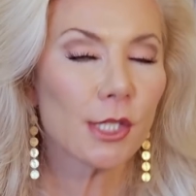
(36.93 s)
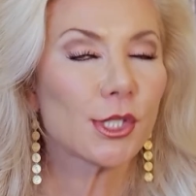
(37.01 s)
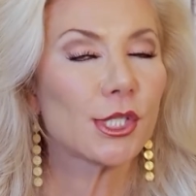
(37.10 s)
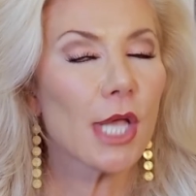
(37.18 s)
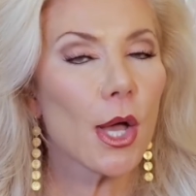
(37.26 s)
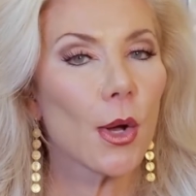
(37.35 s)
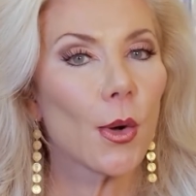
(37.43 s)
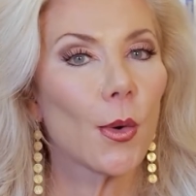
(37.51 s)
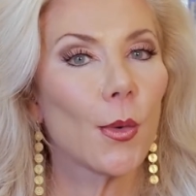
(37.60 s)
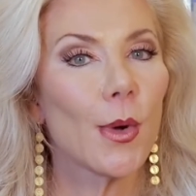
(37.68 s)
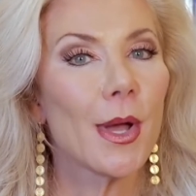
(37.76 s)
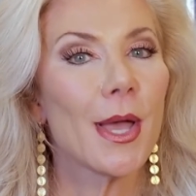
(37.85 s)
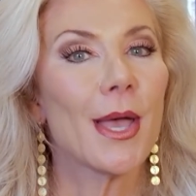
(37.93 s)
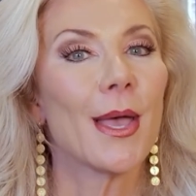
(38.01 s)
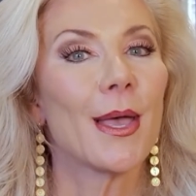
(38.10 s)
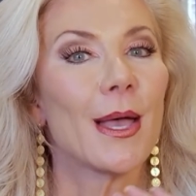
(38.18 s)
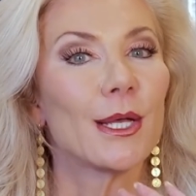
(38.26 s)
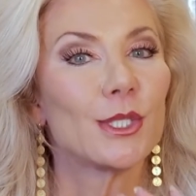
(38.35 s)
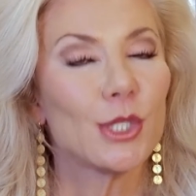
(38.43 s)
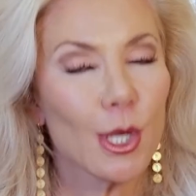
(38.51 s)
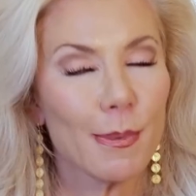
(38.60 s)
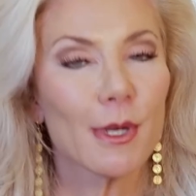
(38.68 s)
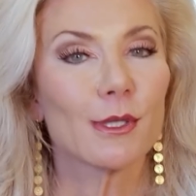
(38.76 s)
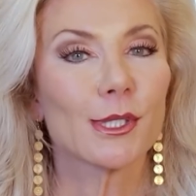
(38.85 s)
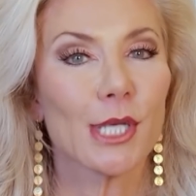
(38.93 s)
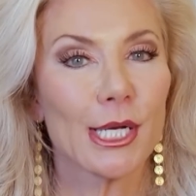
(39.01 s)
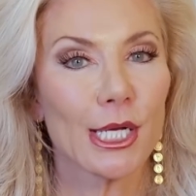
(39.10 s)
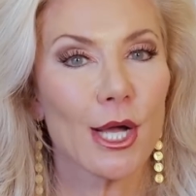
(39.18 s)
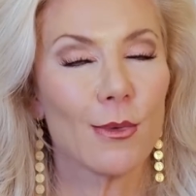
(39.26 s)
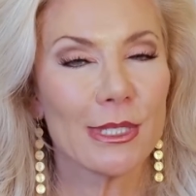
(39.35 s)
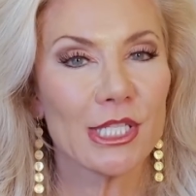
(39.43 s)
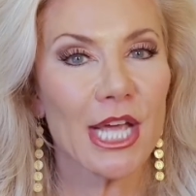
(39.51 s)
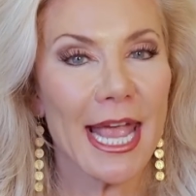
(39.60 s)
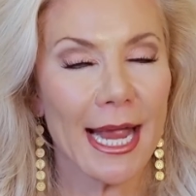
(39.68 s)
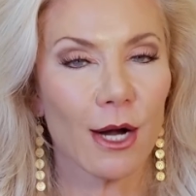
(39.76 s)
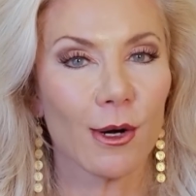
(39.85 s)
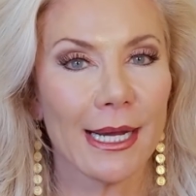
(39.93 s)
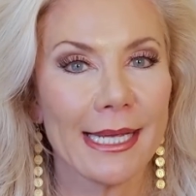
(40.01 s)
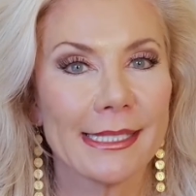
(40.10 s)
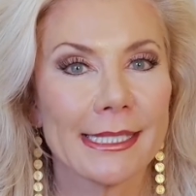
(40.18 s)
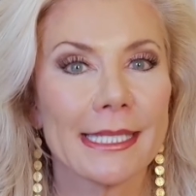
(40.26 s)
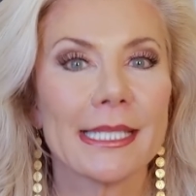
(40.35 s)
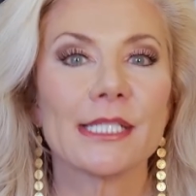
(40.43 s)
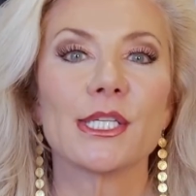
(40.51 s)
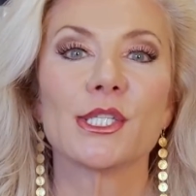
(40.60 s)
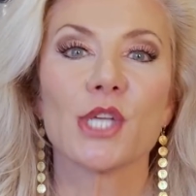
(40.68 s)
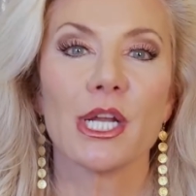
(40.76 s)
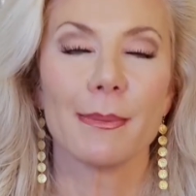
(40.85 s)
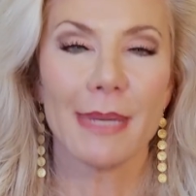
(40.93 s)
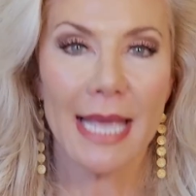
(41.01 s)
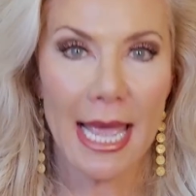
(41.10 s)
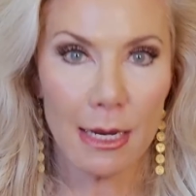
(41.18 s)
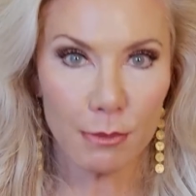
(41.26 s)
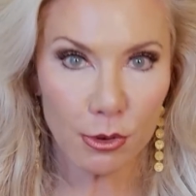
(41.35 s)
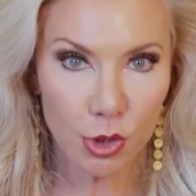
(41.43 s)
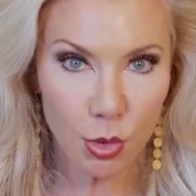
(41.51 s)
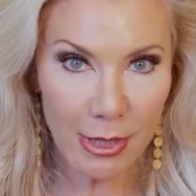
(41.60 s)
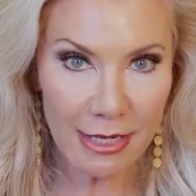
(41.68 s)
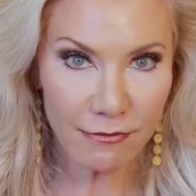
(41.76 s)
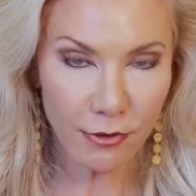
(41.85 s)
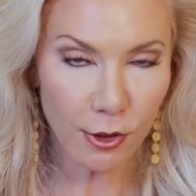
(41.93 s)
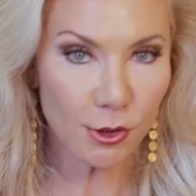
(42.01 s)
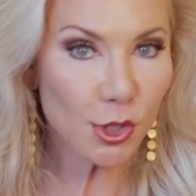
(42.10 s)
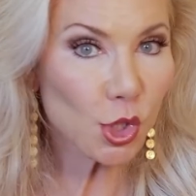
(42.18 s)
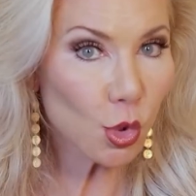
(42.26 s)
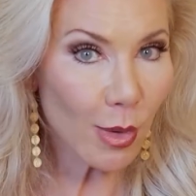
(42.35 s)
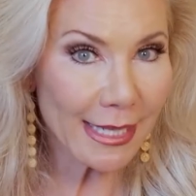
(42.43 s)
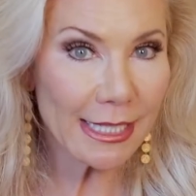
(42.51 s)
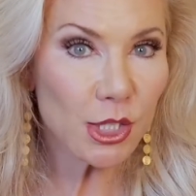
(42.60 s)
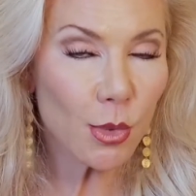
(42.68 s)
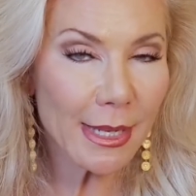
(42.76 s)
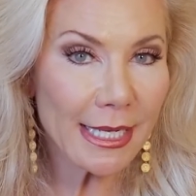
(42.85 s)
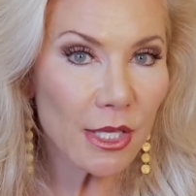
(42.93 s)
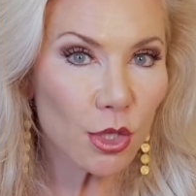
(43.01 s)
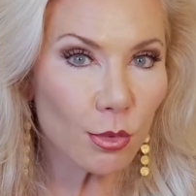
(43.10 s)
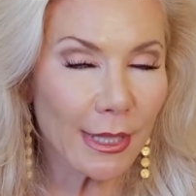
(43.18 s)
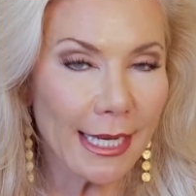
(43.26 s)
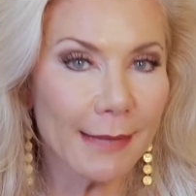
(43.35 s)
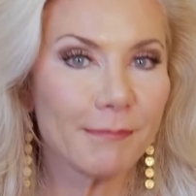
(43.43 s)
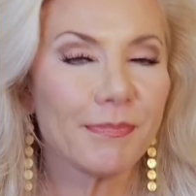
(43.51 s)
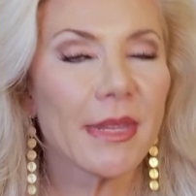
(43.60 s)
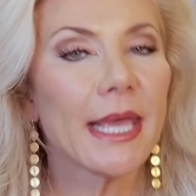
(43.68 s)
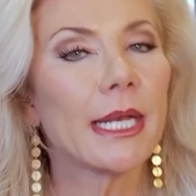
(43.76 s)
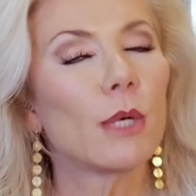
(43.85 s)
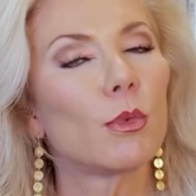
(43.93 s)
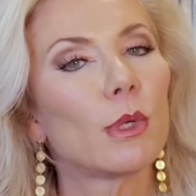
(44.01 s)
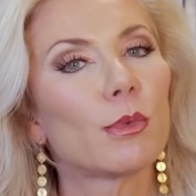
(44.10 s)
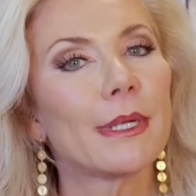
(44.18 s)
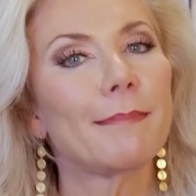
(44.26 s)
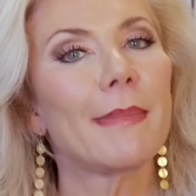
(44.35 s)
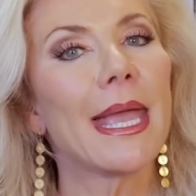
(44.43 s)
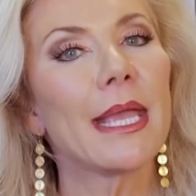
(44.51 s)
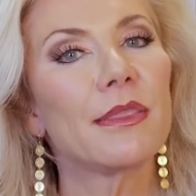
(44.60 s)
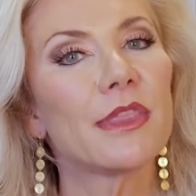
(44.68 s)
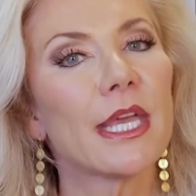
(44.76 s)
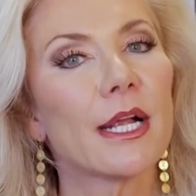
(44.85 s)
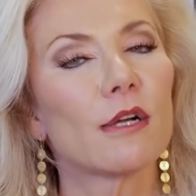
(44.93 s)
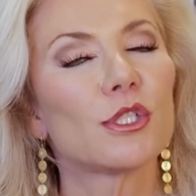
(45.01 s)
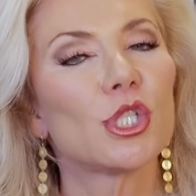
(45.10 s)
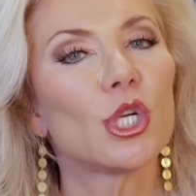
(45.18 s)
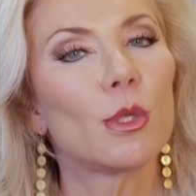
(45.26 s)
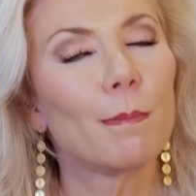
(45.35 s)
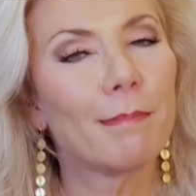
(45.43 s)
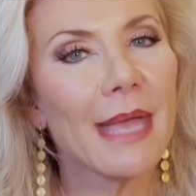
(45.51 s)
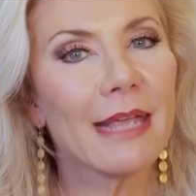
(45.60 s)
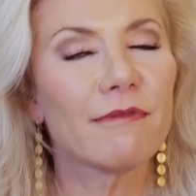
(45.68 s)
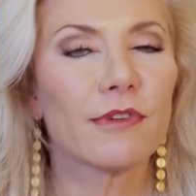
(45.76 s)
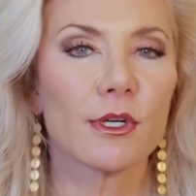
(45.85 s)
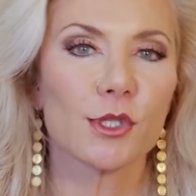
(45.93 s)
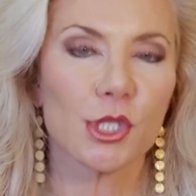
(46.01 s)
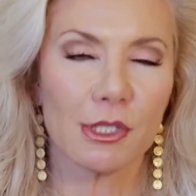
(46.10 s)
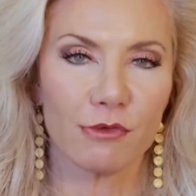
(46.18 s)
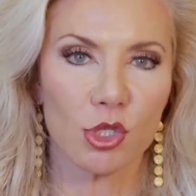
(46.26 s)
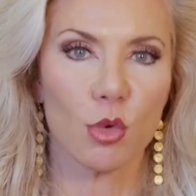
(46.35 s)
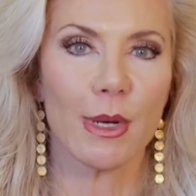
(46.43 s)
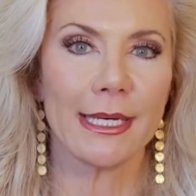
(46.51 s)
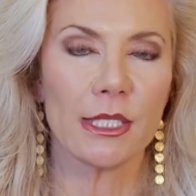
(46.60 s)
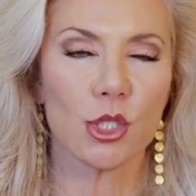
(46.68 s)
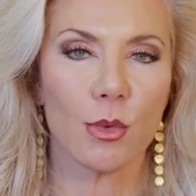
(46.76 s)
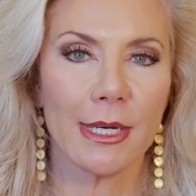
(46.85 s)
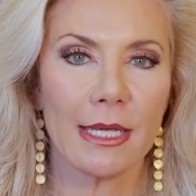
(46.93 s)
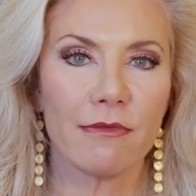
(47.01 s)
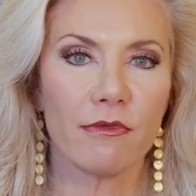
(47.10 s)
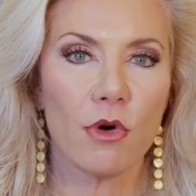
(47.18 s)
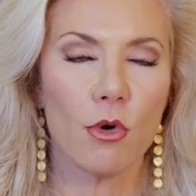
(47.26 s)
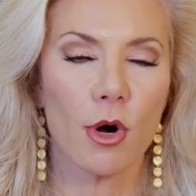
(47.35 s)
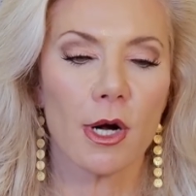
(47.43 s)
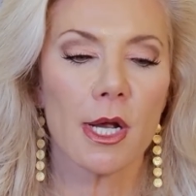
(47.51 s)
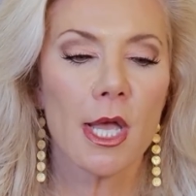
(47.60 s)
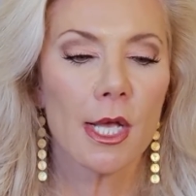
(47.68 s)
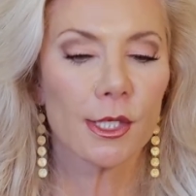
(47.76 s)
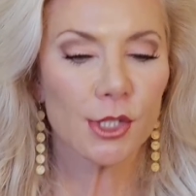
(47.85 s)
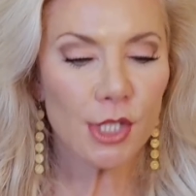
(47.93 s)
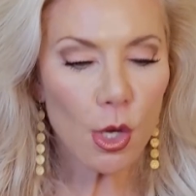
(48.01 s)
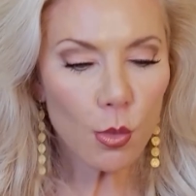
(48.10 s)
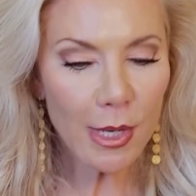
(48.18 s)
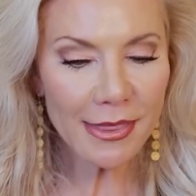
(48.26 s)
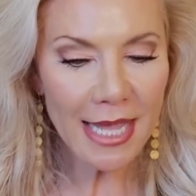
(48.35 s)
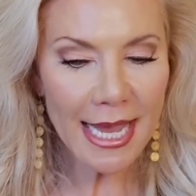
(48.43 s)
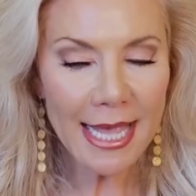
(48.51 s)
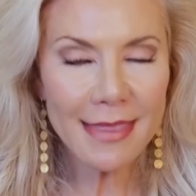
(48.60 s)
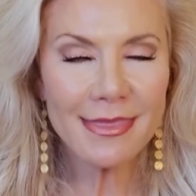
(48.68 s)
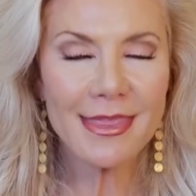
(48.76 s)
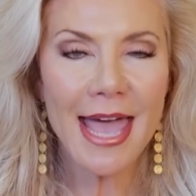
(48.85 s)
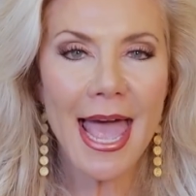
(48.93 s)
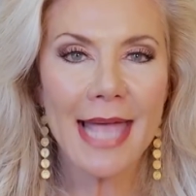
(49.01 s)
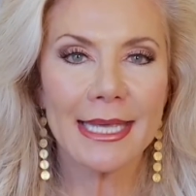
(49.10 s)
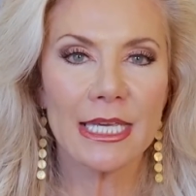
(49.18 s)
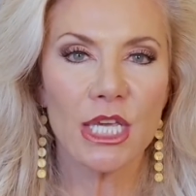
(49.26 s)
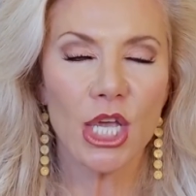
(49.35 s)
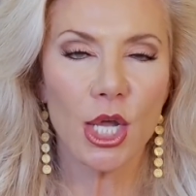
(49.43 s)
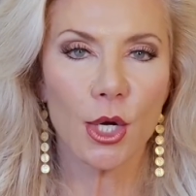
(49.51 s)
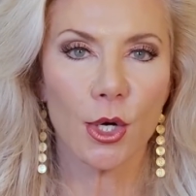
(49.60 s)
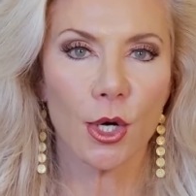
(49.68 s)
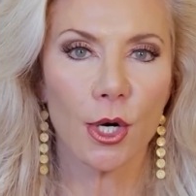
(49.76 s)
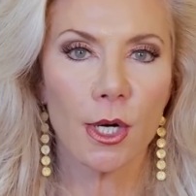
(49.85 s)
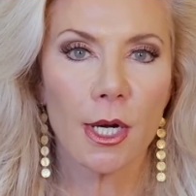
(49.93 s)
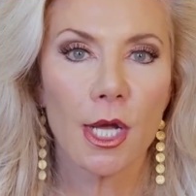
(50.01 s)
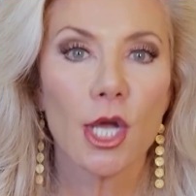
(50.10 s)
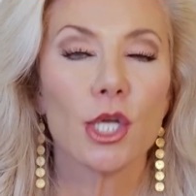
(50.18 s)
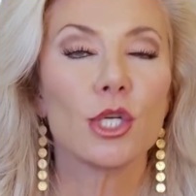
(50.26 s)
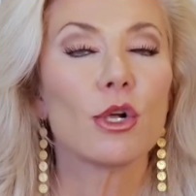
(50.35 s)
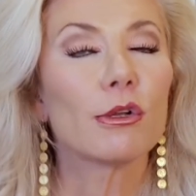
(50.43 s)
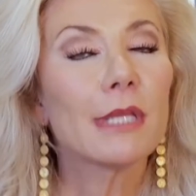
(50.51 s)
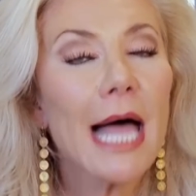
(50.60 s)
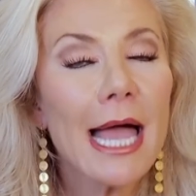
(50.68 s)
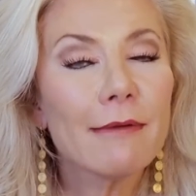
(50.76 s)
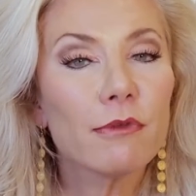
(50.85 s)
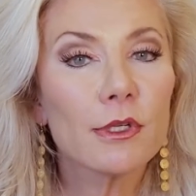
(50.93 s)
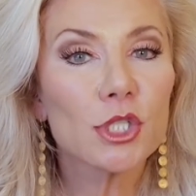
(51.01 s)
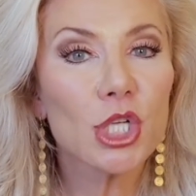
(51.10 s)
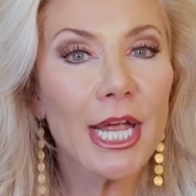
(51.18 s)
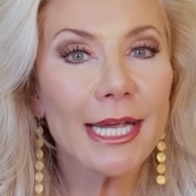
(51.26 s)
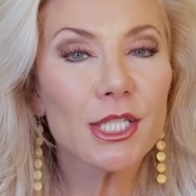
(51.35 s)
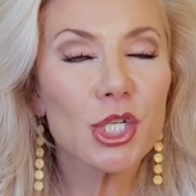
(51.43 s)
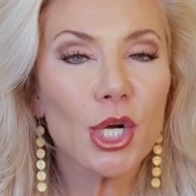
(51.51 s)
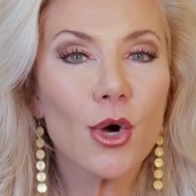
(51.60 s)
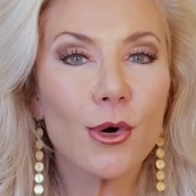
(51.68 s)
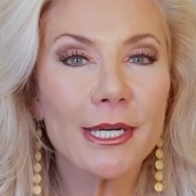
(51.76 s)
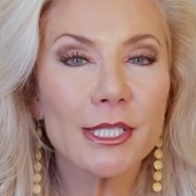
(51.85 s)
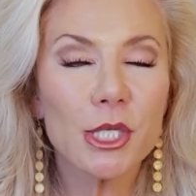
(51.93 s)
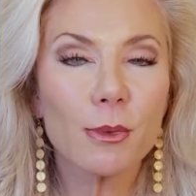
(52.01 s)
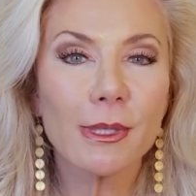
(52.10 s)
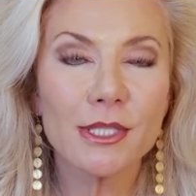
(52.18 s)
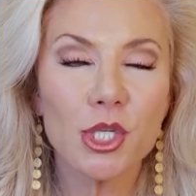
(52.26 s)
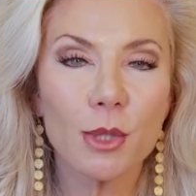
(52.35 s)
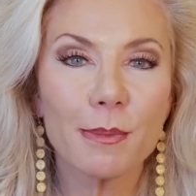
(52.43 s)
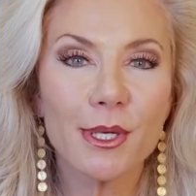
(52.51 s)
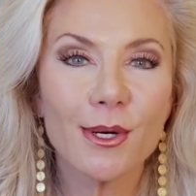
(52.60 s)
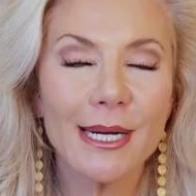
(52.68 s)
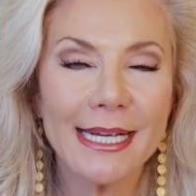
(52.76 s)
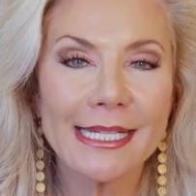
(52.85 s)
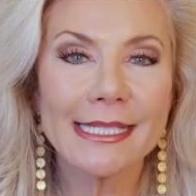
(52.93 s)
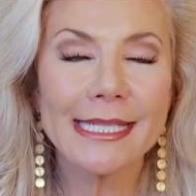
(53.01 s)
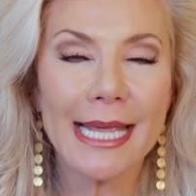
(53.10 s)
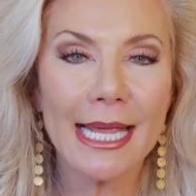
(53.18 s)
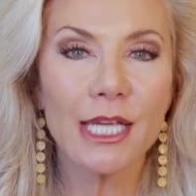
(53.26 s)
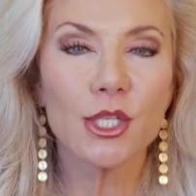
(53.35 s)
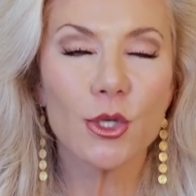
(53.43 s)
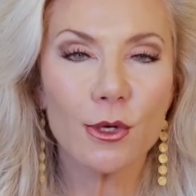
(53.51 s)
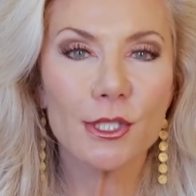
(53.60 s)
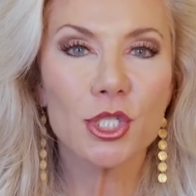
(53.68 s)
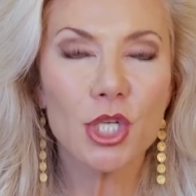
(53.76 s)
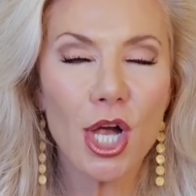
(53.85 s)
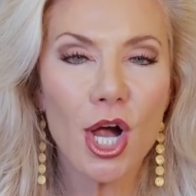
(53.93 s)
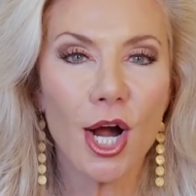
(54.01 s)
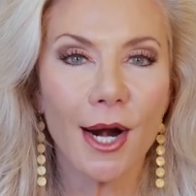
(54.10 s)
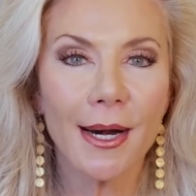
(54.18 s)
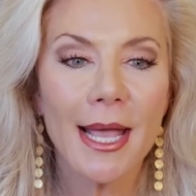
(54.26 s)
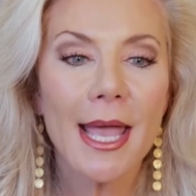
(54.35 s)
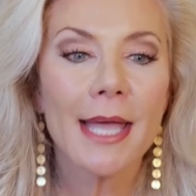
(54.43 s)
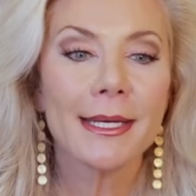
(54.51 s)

So Jupiter is going to go into Aries. This is going to be April 21st, 2023 and it will remain there till May 1st of 2024. So within that year, your life will change according to where Jupiter is in your chart.